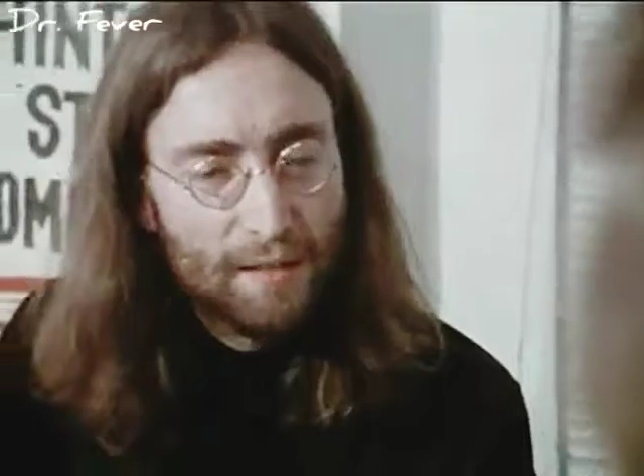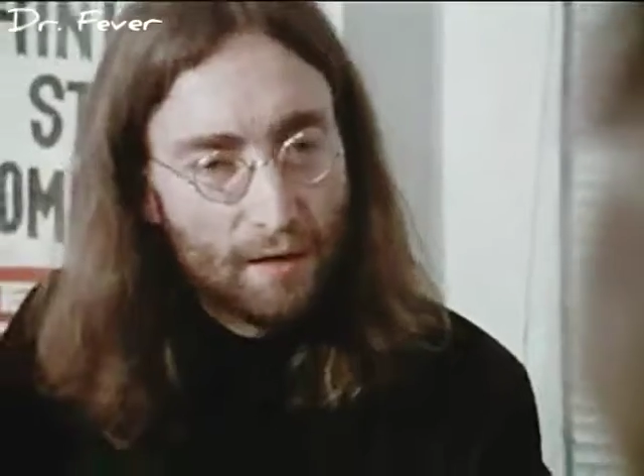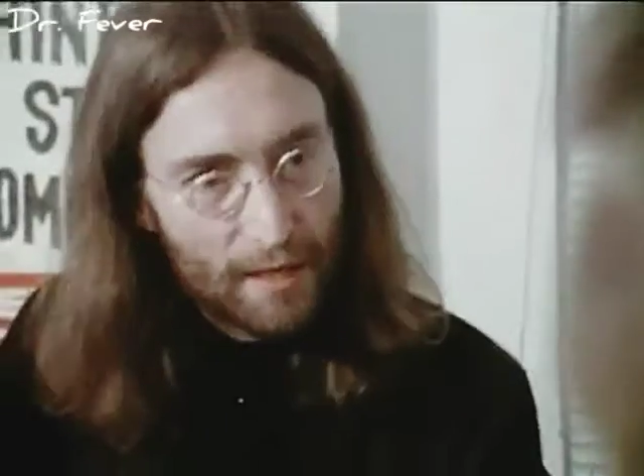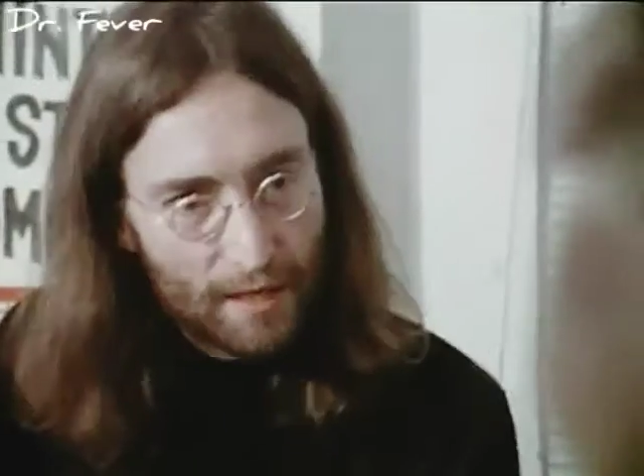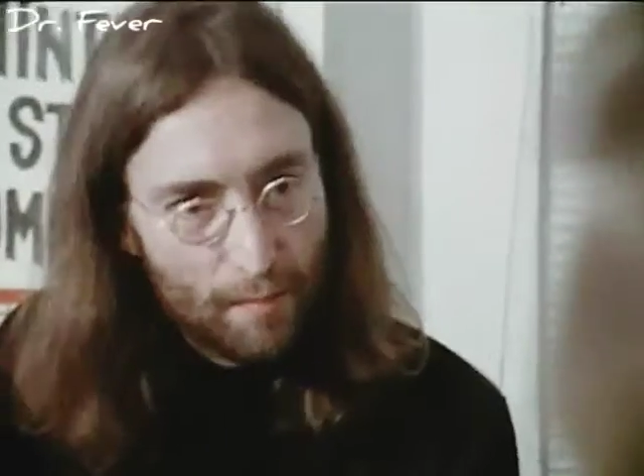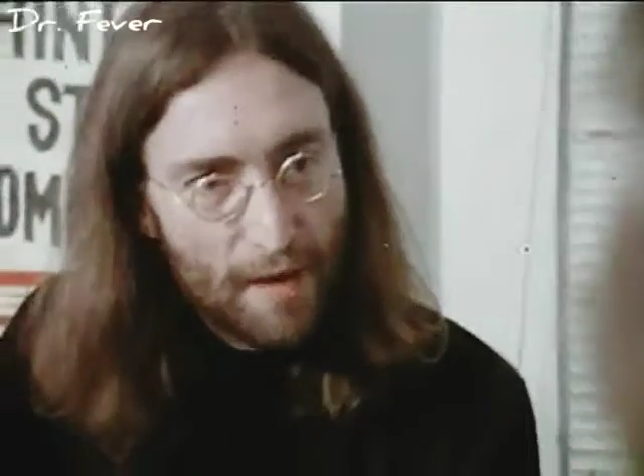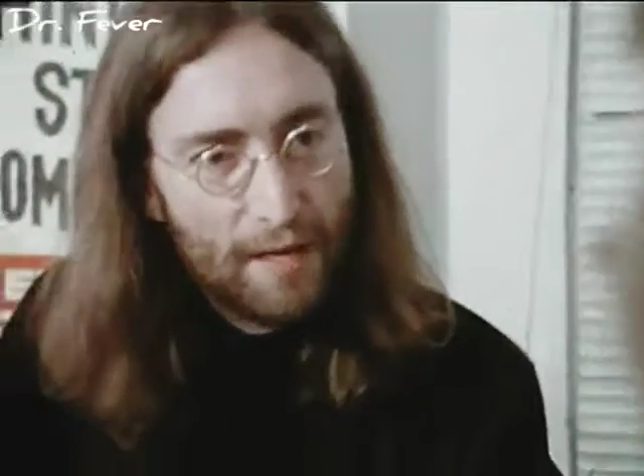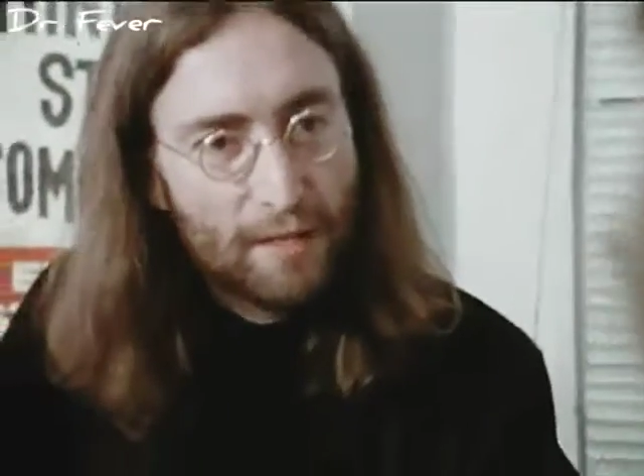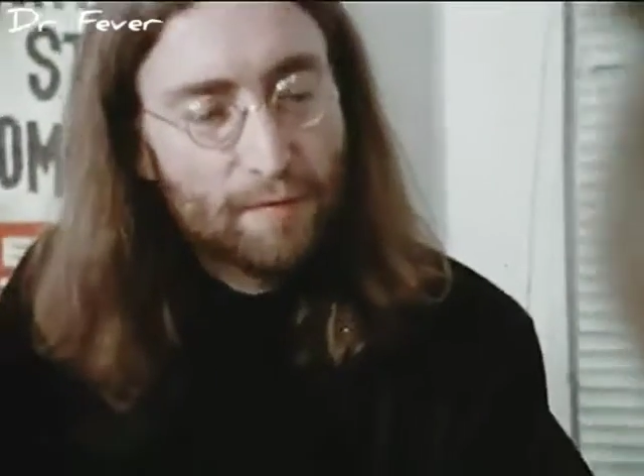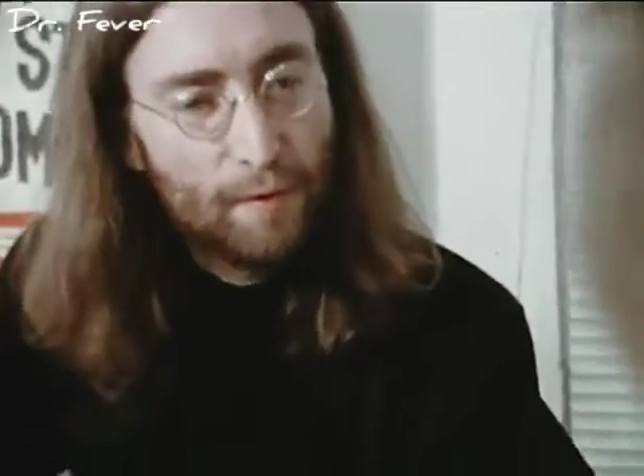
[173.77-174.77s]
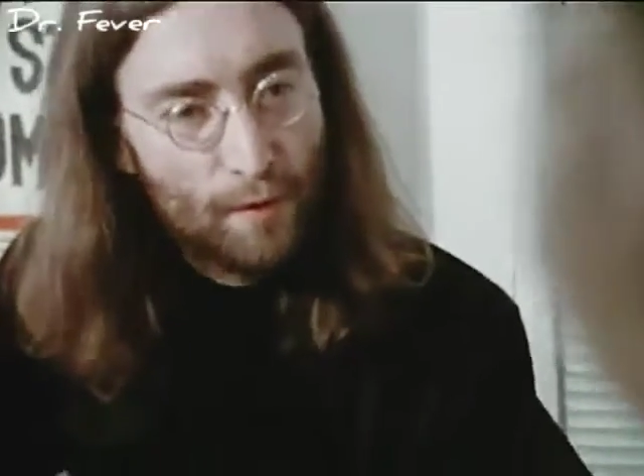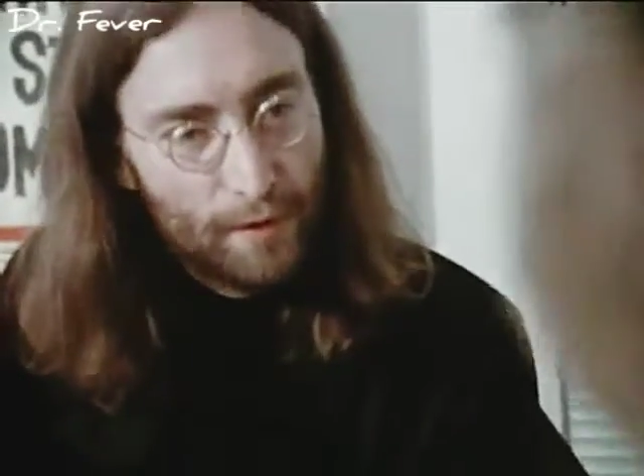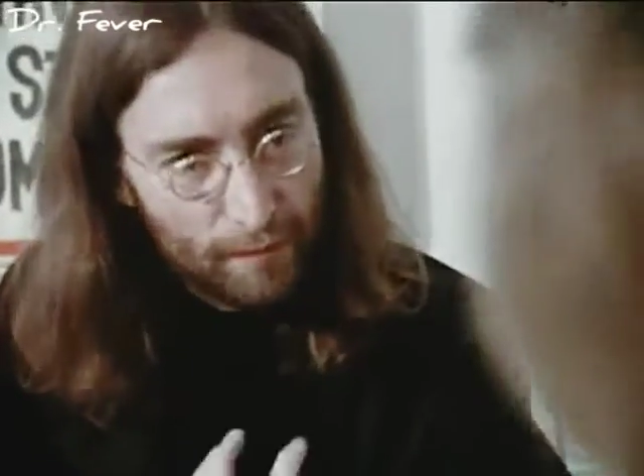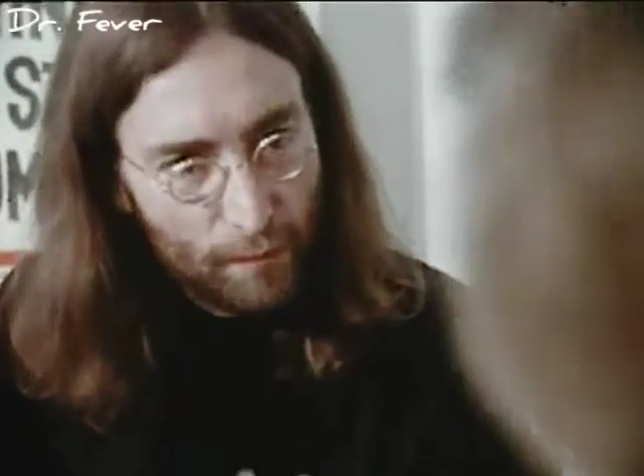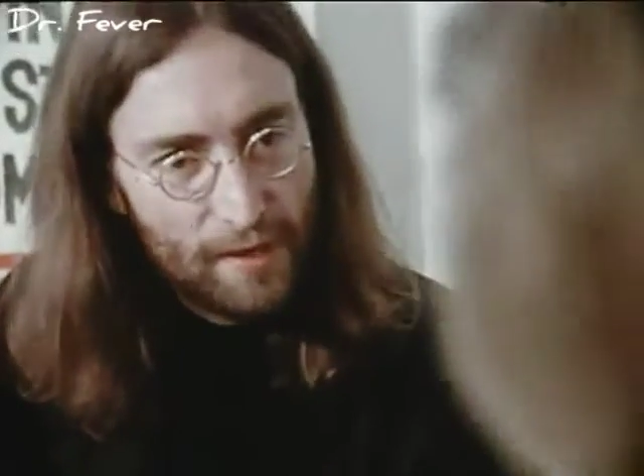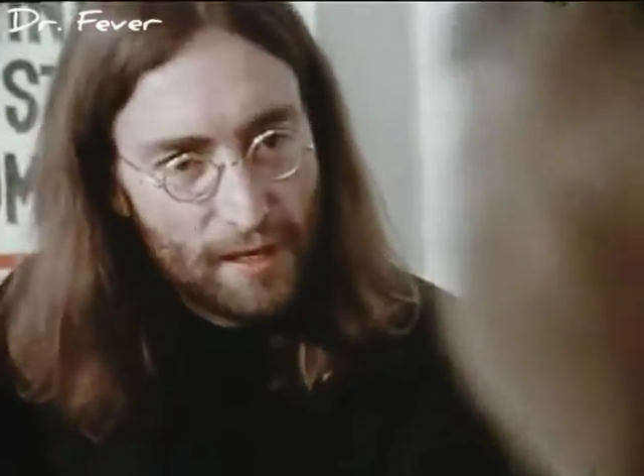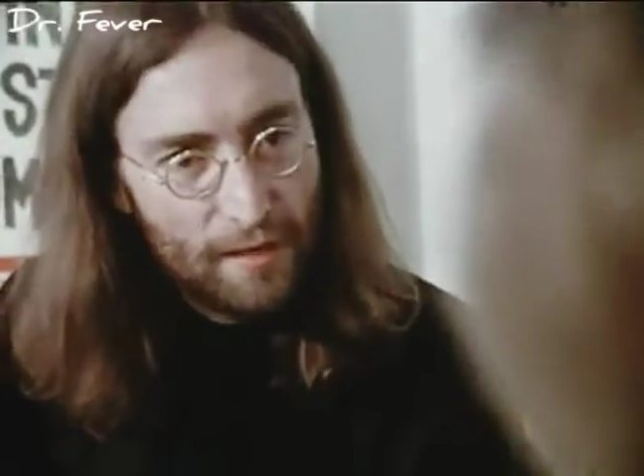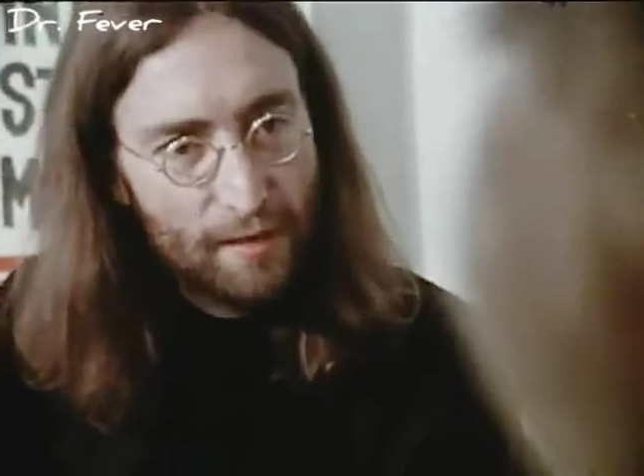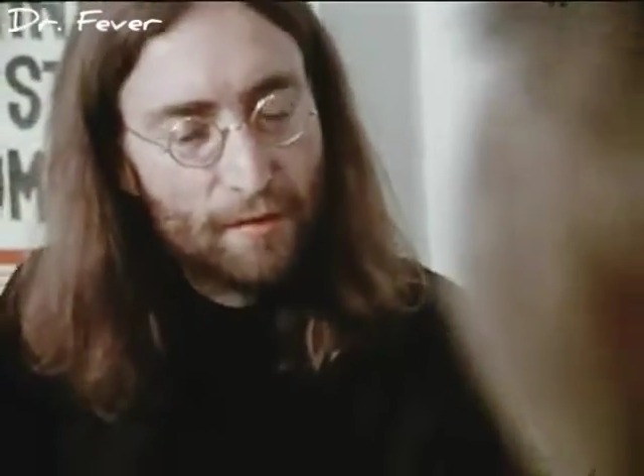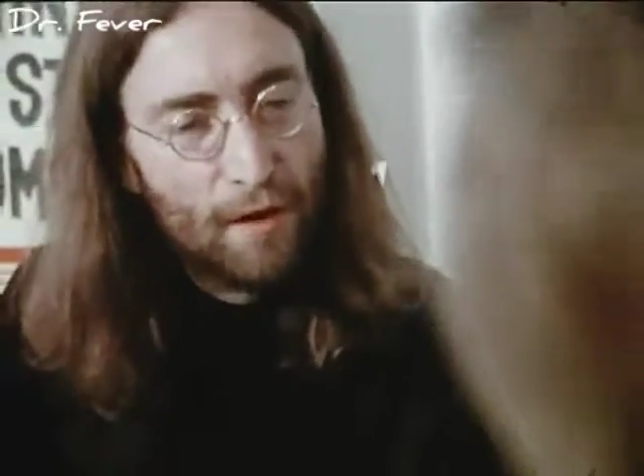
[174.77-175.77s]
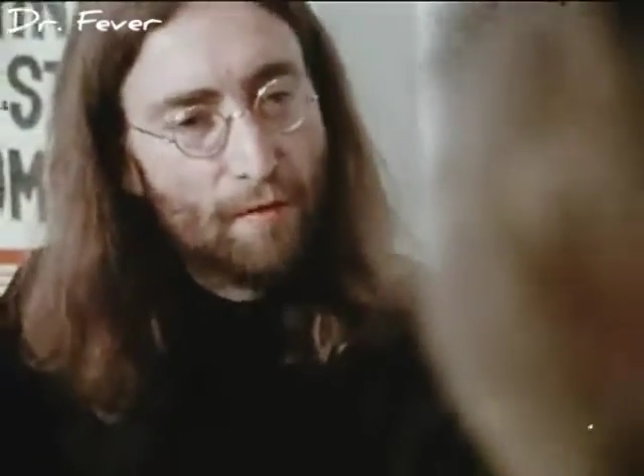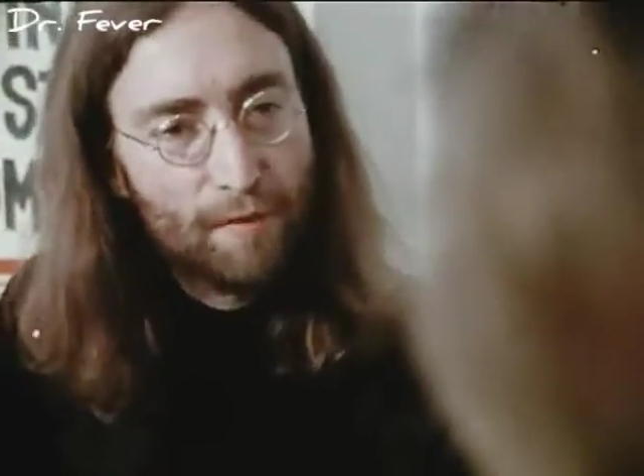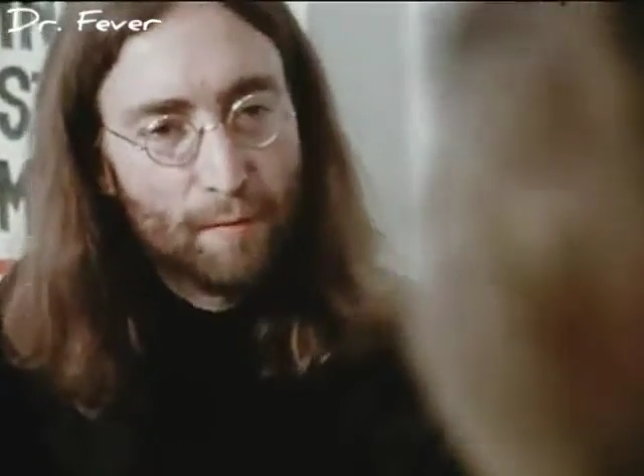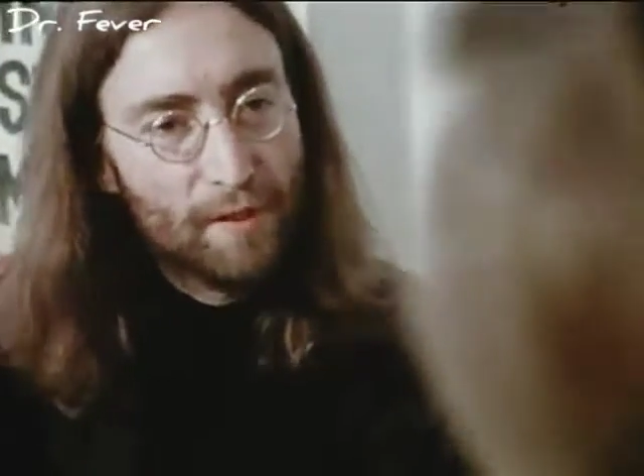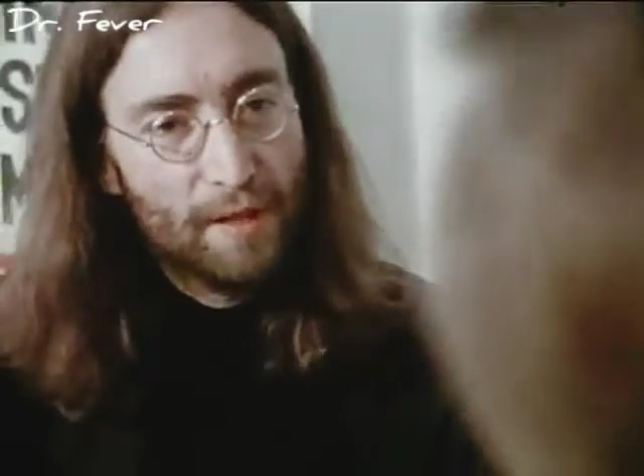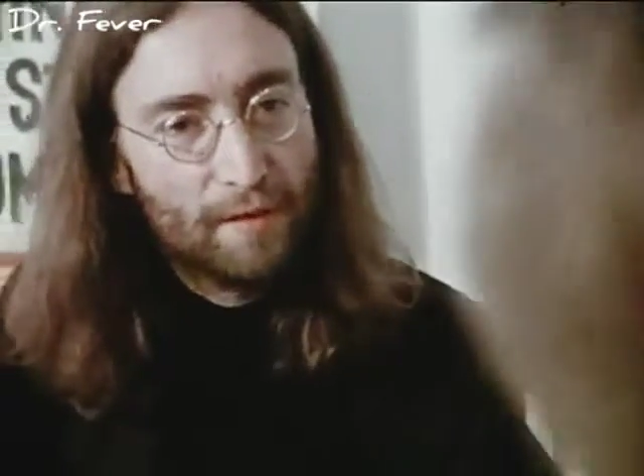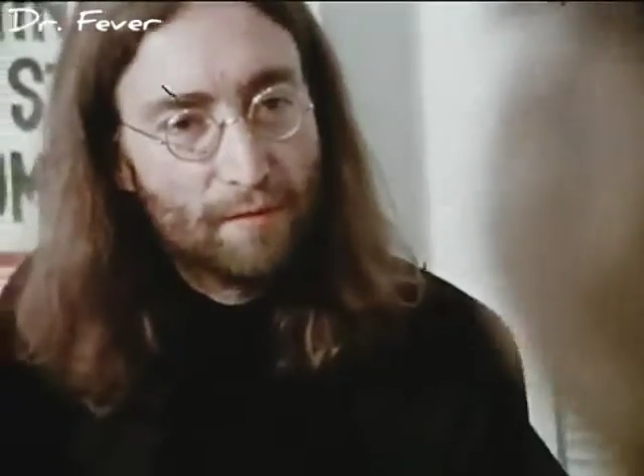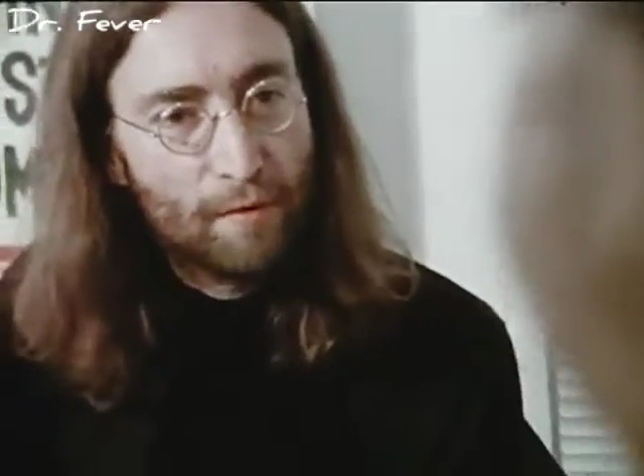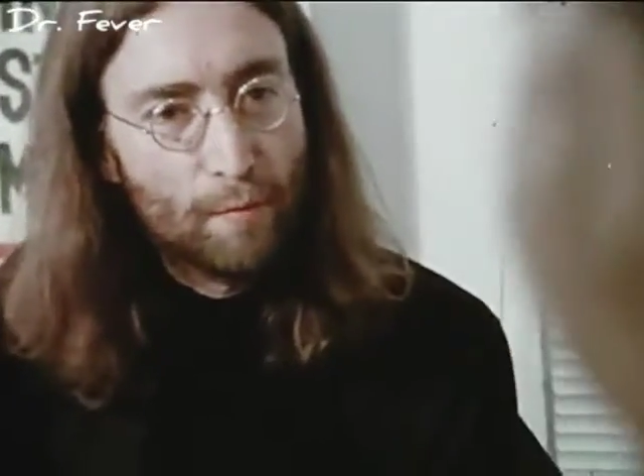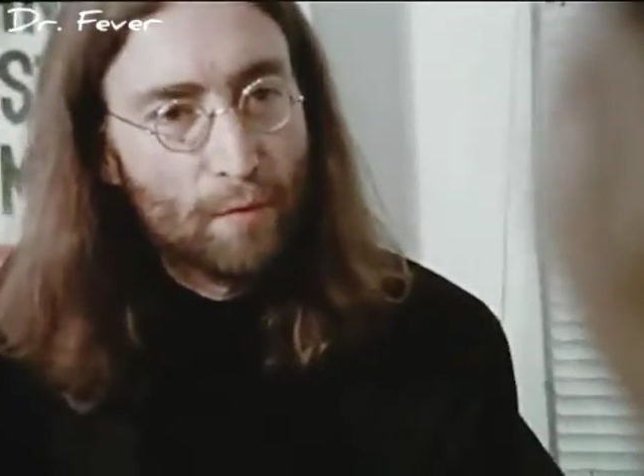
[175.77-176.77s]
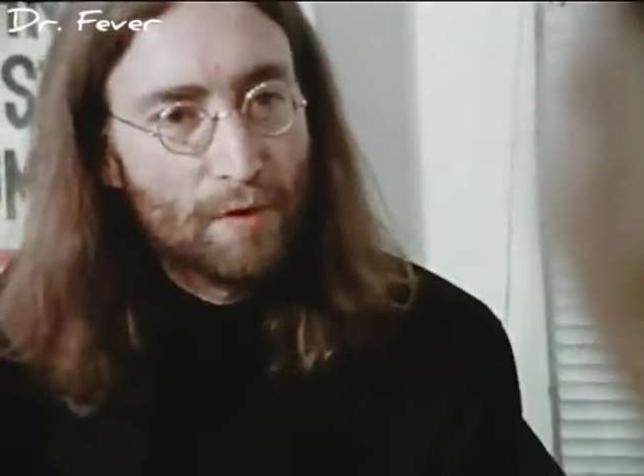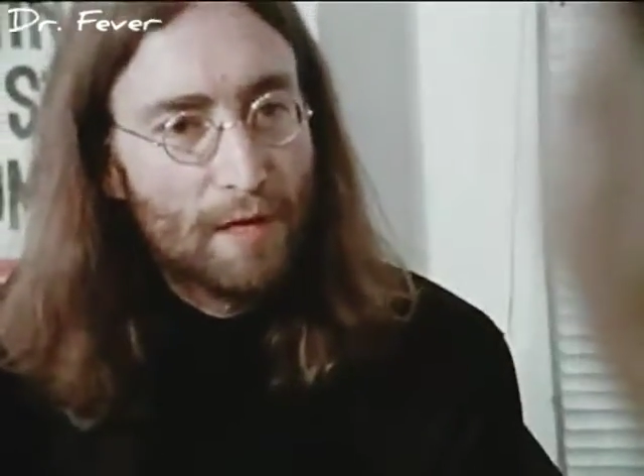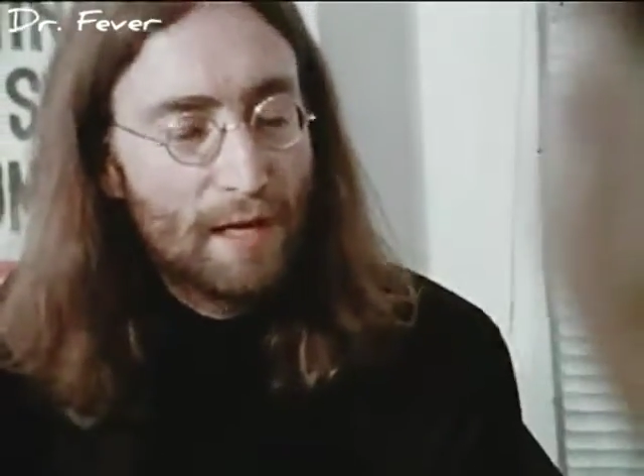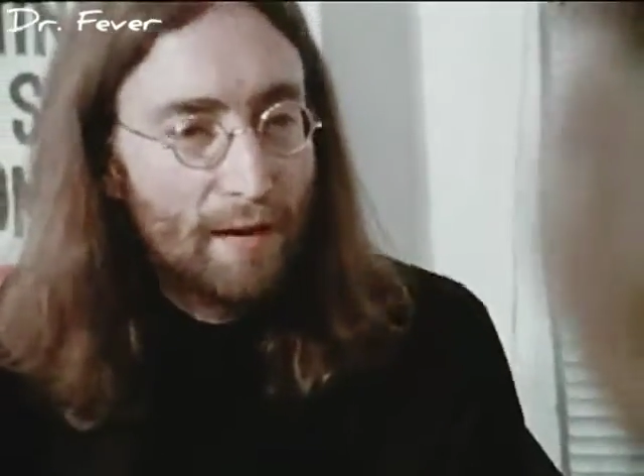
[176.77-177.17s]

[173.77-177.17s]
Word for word: you know, like America's falling within, not from within, from yeah.